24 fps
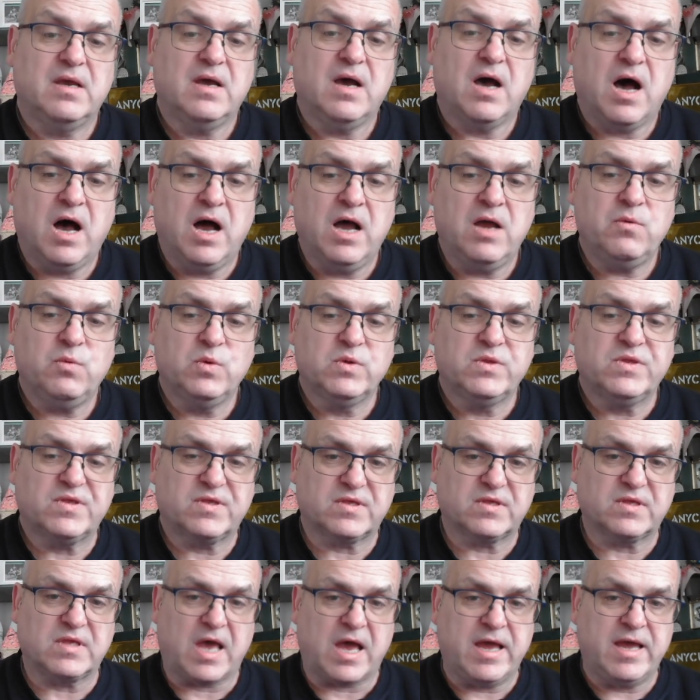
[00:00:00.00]
I would
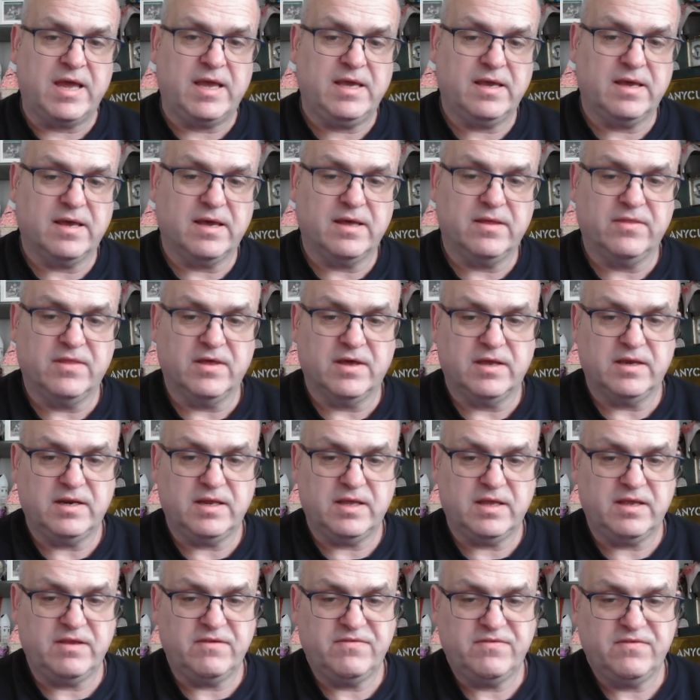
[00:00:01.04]
say that
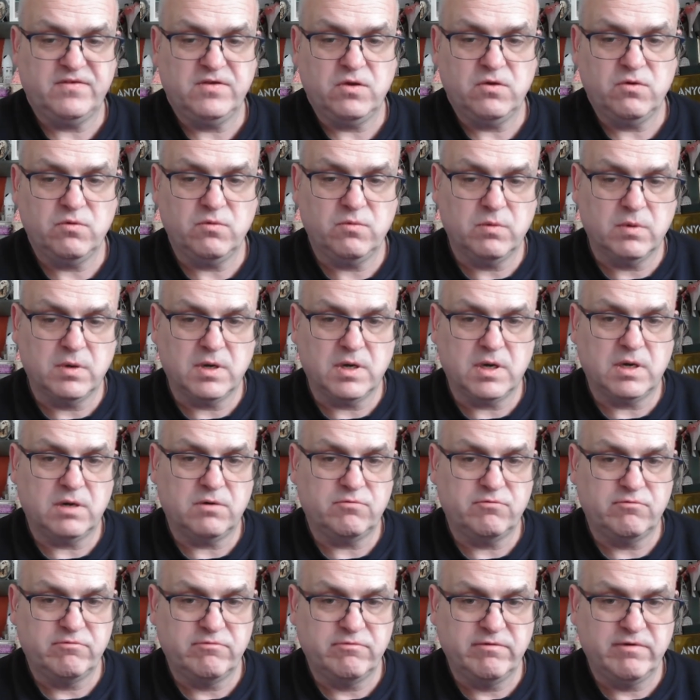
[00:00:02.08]
if you were
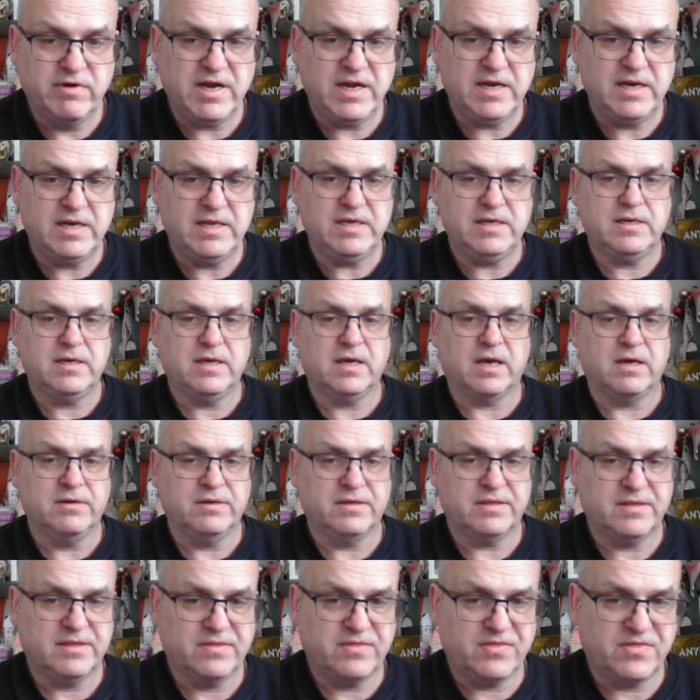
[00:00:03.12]
really
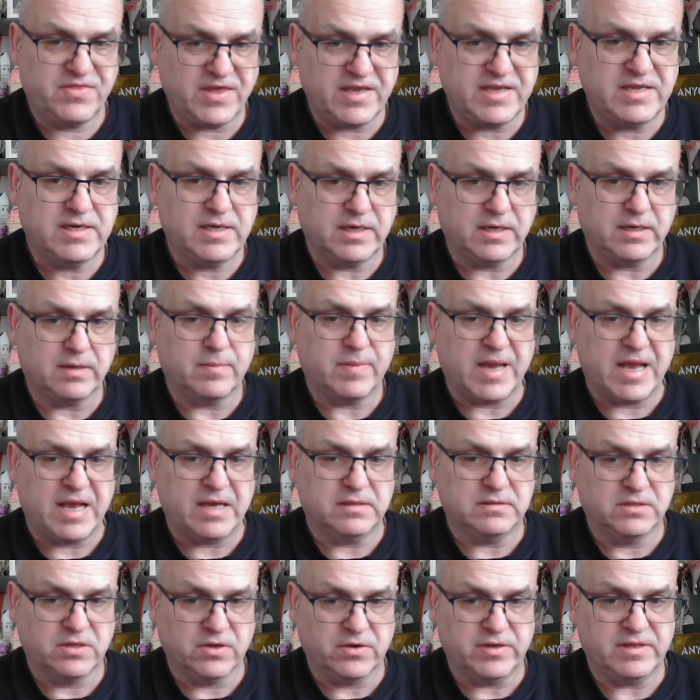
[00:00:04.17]
thinking
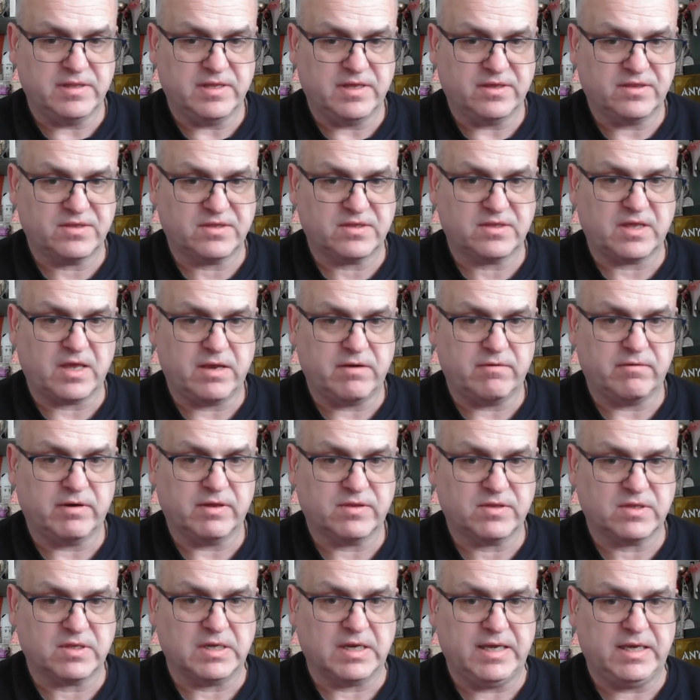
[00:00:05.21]
about doing this
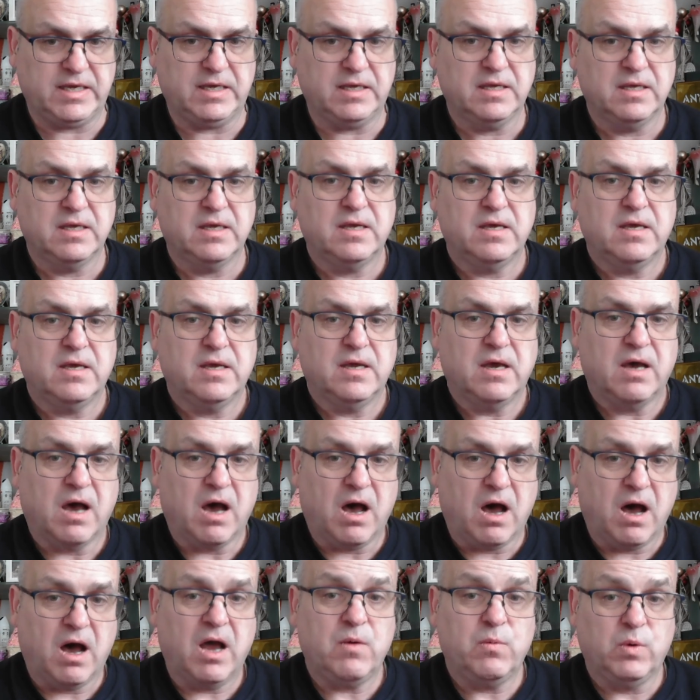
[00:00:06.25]
seriously,
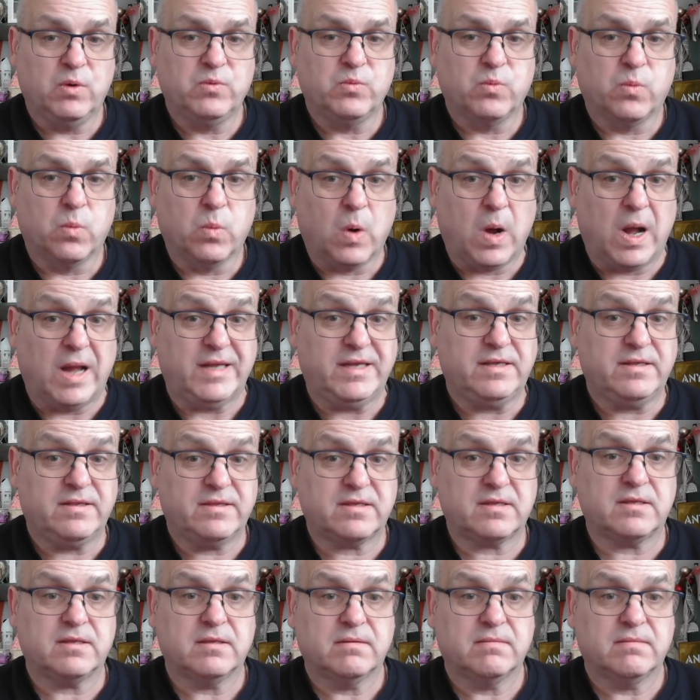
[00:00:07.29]
I would wait